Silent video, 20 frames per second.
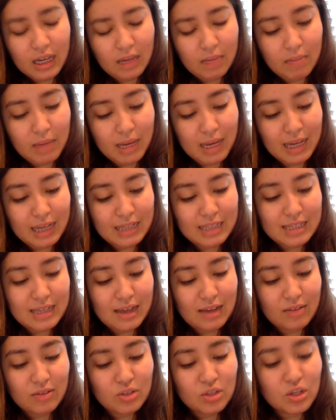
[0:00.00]
Talking and
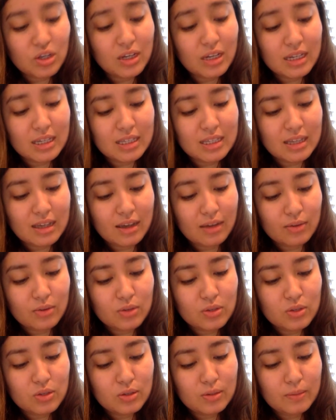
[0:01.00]
making sounds,
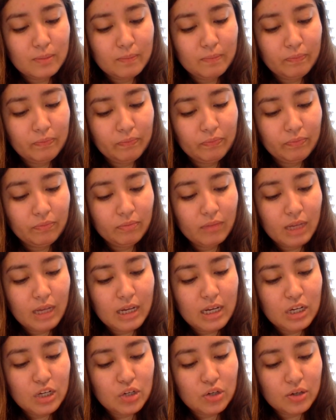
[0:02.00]
cooking sounds.
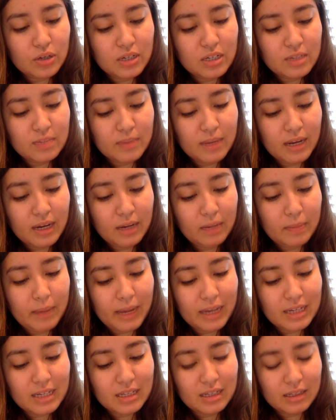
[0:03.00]
And he jerked
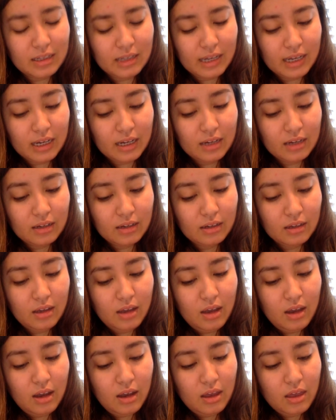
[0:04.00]
his mind back to the
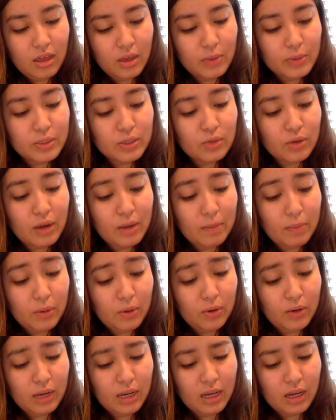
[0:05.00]
lake. There
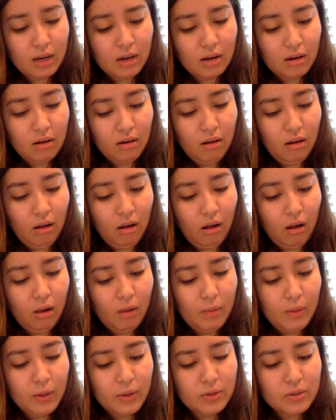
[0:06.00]
was great beauty
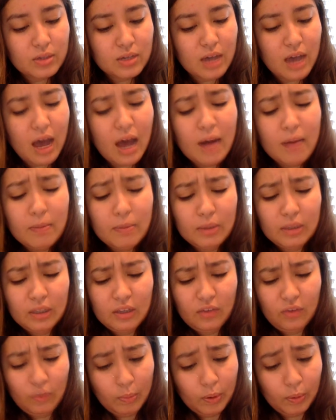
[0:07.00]
here, almost
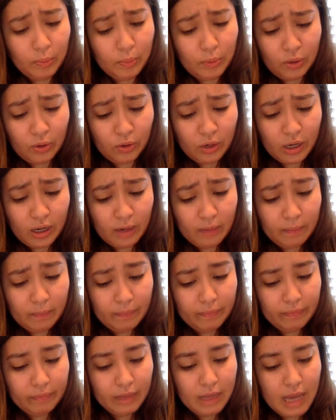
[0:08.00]
unbelievable
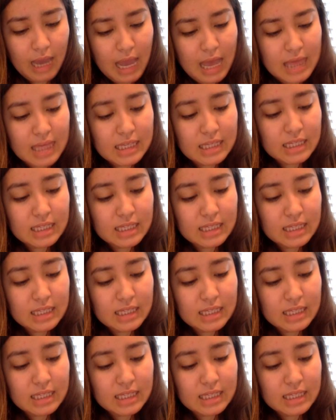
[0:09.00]
beauty.